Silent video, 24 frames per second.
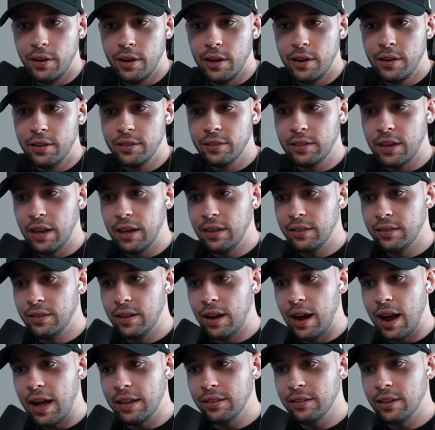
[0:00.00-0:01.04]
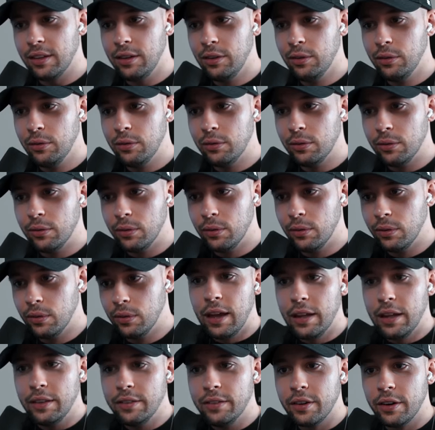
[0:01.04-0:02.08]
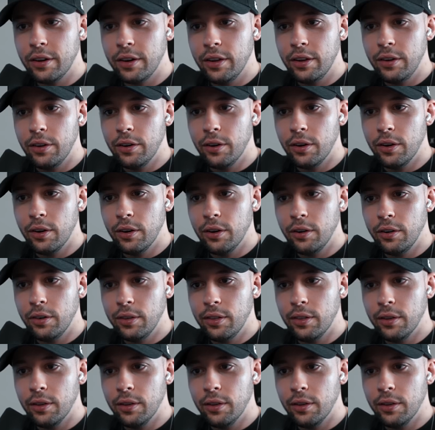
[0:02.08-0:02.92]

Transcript: In this case, they're asking you to enter your